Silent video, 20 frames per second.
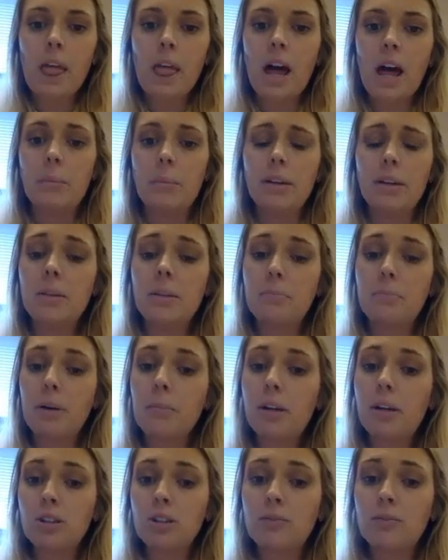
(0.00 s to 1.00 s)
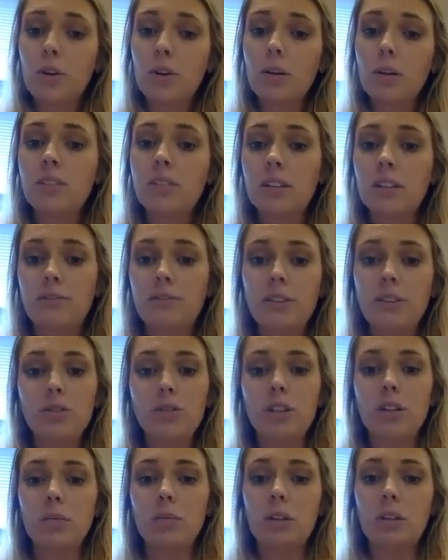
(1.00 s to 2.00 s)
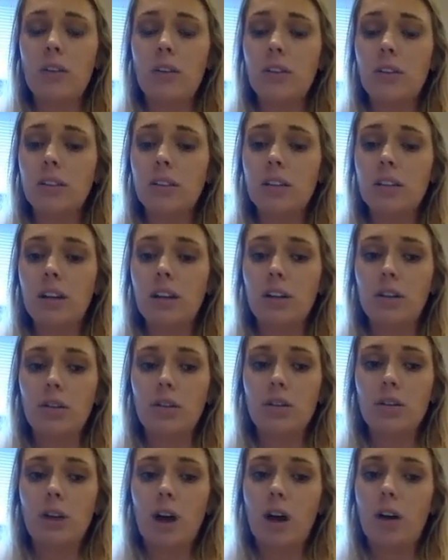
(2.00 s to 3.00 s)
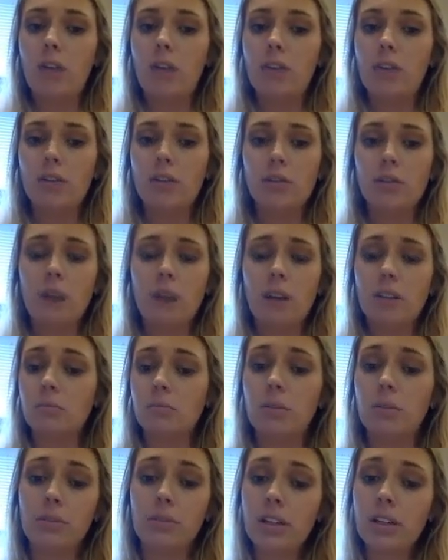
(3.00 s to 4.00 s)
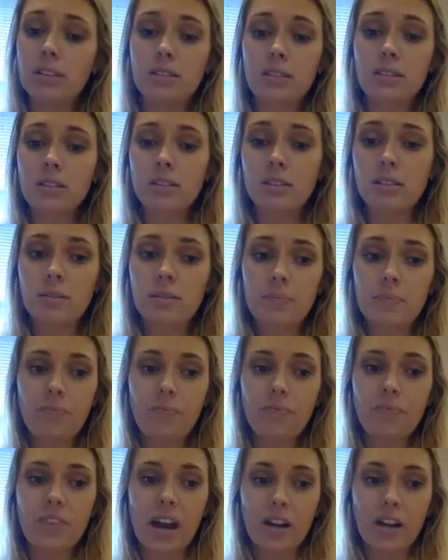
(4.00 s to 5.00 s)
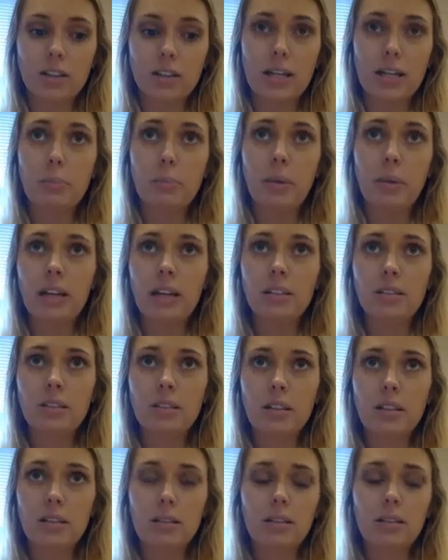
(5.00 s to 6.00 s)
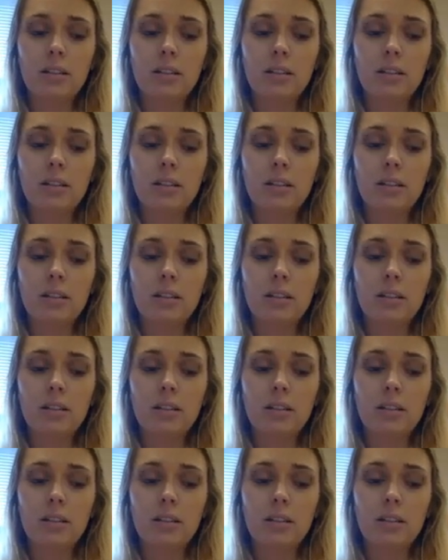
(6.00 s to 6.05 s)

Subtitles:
And then permission forms in the future would obviously include all of those possible risks that could take place.